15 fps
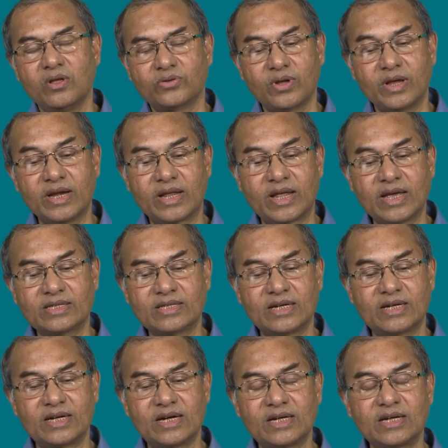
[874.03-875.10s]
So, in case a
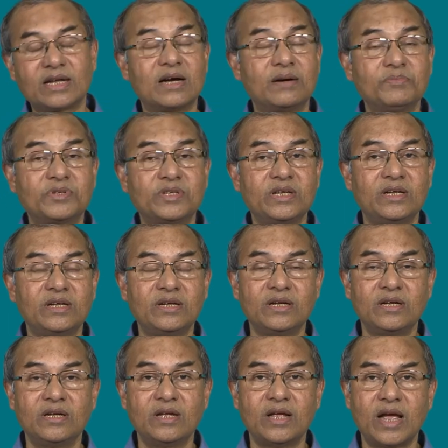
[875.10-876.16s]
dirt comes in
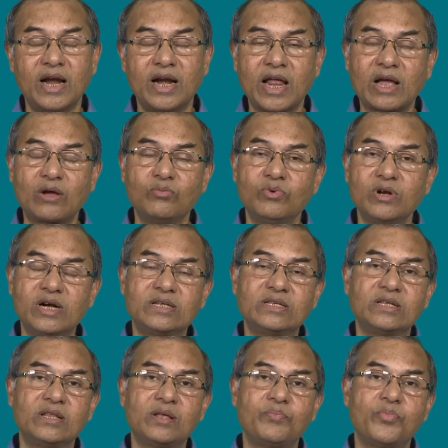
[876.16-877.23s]
and accumulates
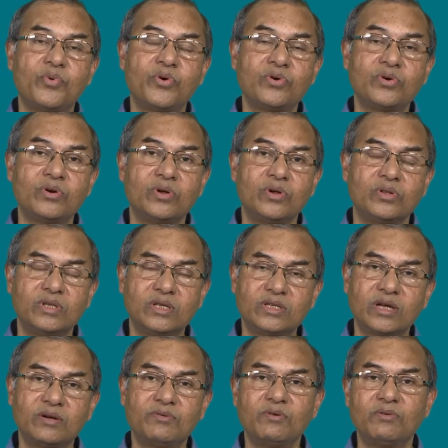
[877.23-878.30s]
in the port the
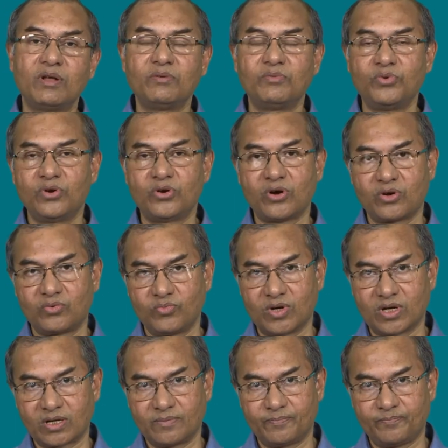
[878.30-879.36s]
servo valve will not work